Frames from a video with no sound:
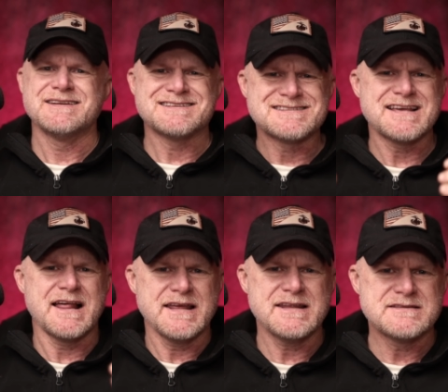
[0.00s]
to
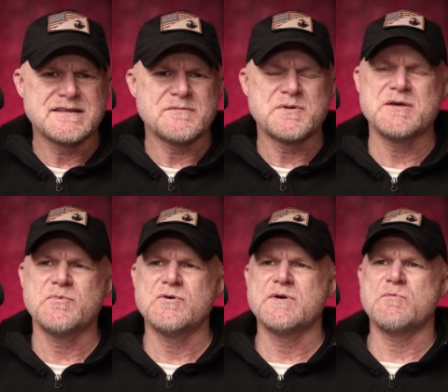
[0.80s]
sell it to the
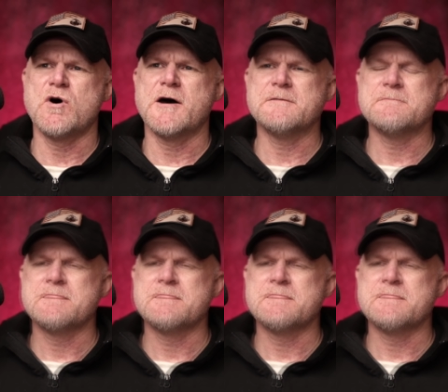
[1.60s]
people we want.